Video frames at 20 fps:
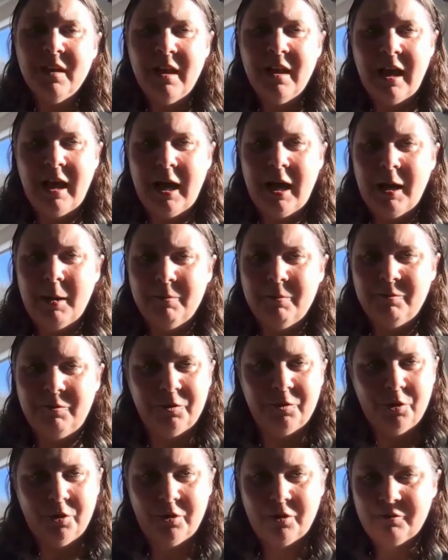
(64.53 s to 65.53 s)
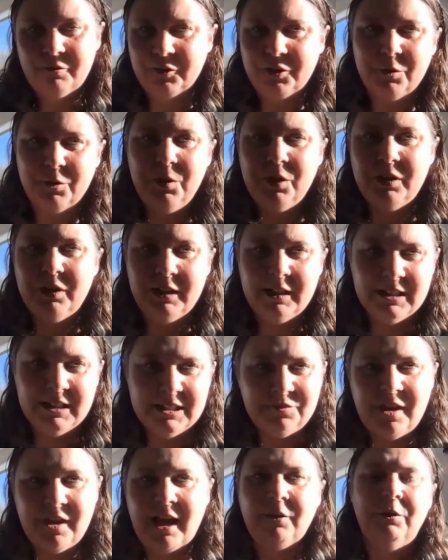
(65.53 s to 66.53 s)
for
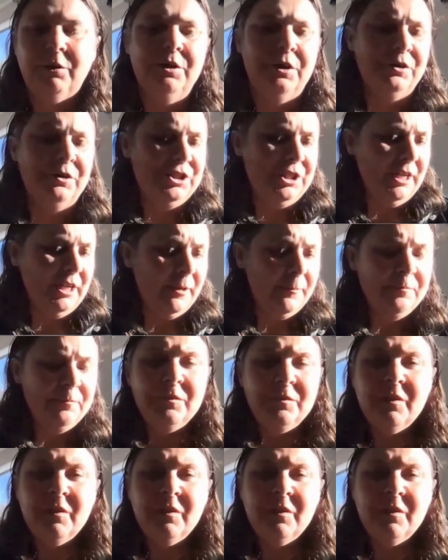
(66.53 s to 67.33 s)
communities, for agriculture.